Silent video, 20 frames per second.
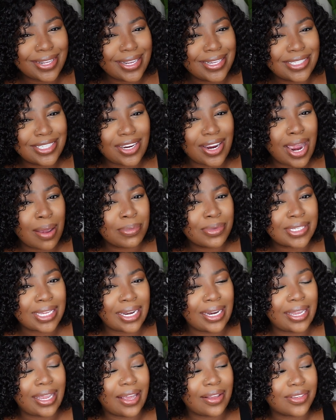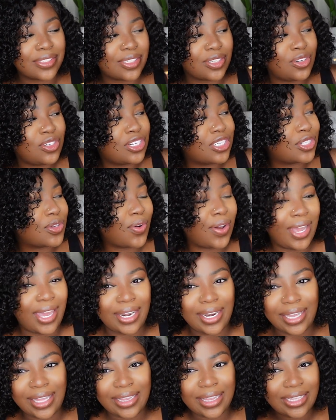into your Amazon account so you just go ahead
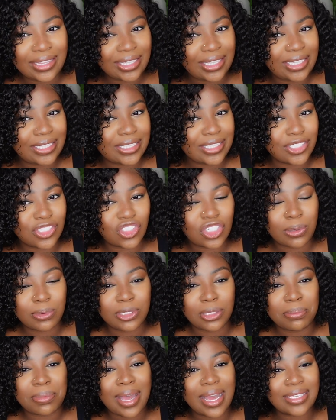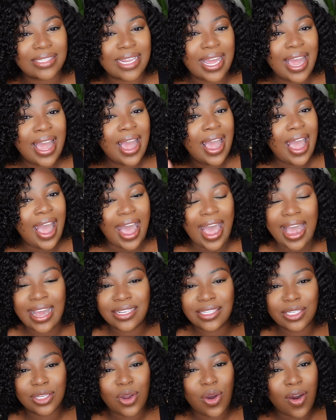and click the link in the description box
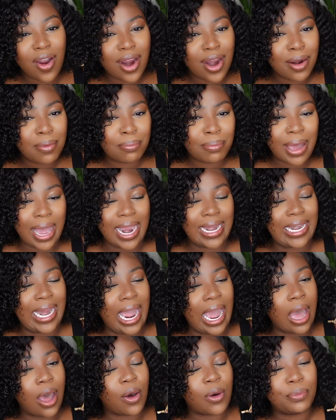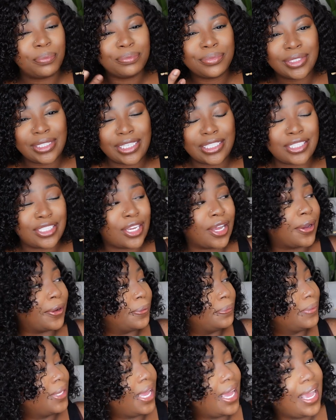add to cart buy now good to
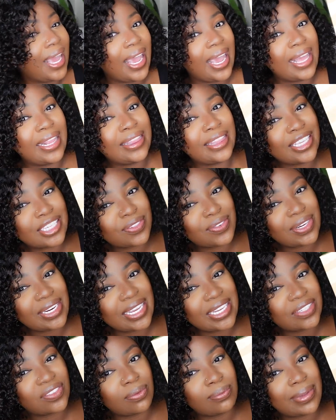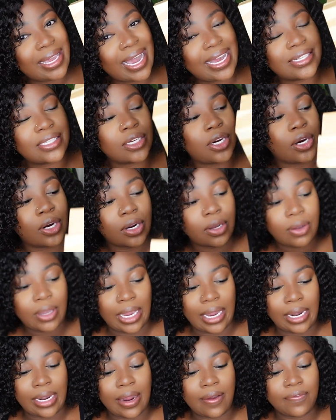go this one is from Yas Girl,
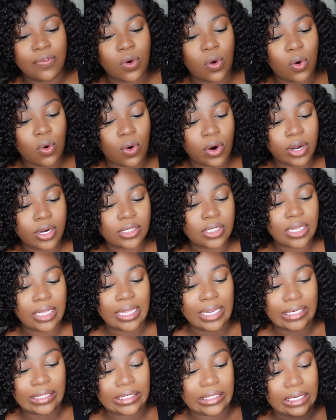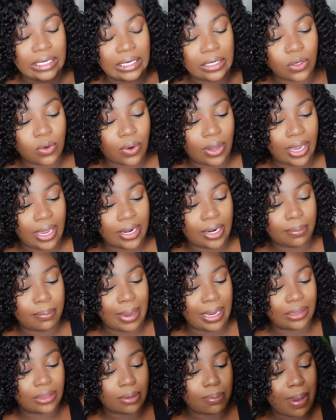and of course, they did go ahead and
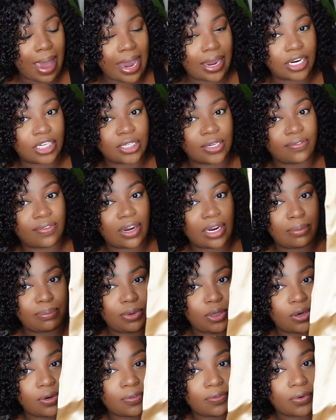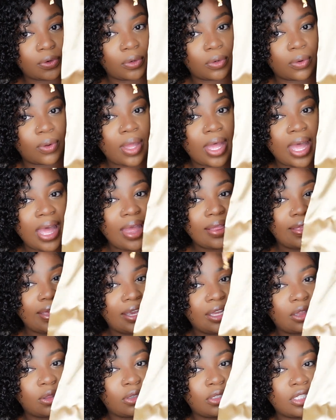make the packaging very beautiful. They
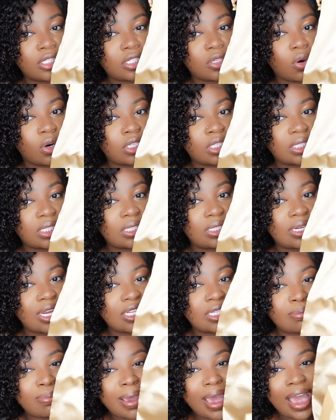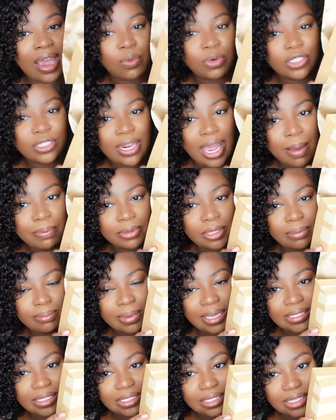include this gorgeous dust bag, which
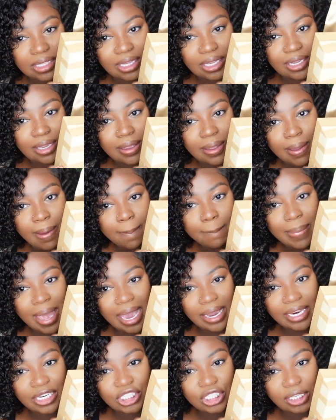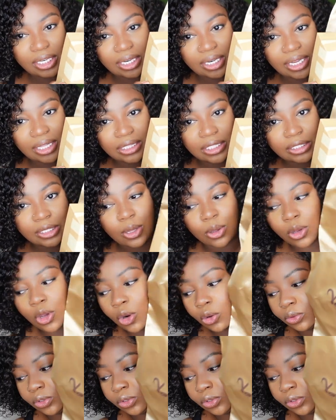complements the packaging and the logo